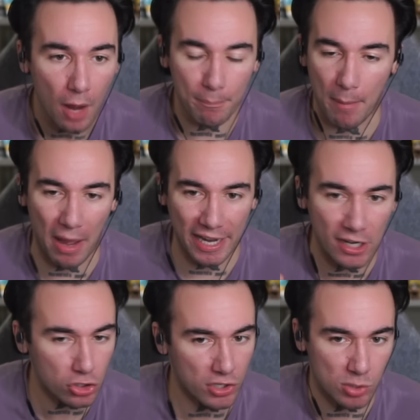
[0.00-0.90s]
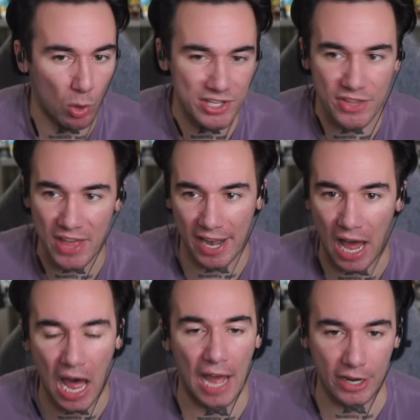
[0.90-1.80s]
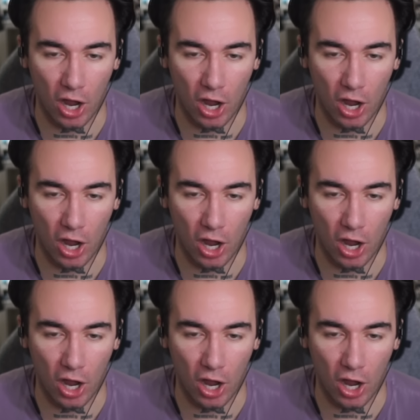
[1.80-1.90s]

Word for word: but my interest wasn't that high,